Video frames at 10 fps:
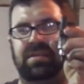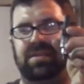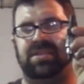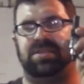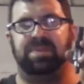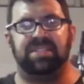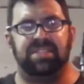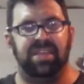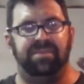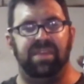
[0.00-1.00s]

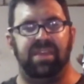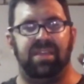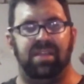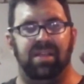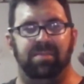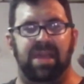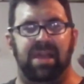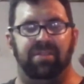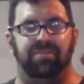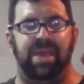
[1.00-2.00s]
specific
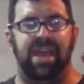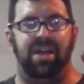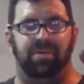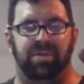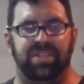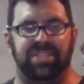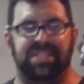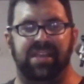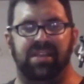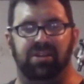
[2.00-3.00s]
amount of power to
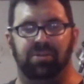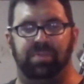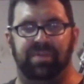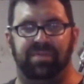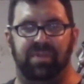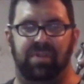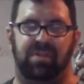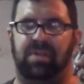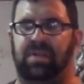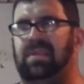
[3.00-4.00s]
stay open
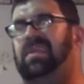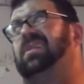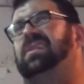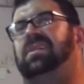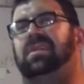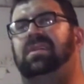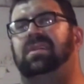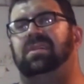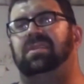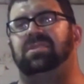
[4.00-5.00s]
for
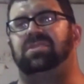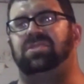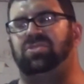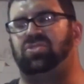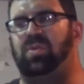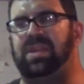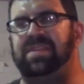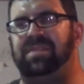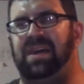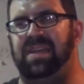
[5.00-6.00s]

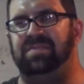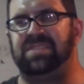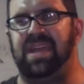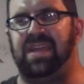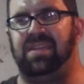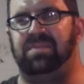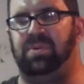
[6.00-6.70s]
0.5 second,